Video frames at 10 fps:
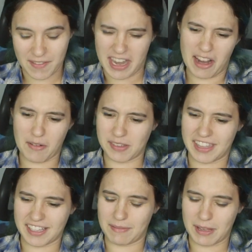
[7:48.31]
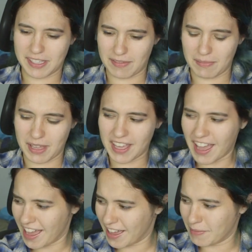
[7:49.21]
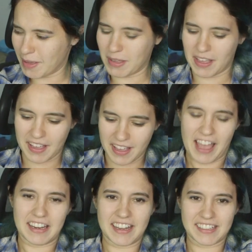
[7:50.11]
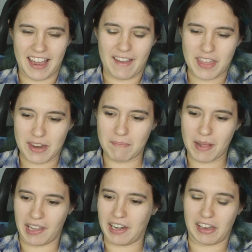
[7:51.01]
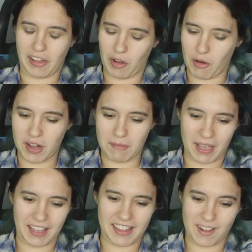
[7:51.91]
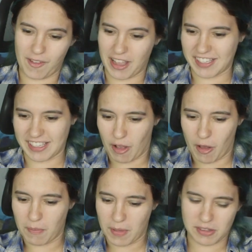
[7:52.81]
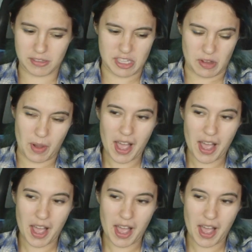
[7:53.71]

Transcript: And then I always think to myself, I'm like, yeah, maybe I need to have that ability to throw it in my kid's face, as all mothers do.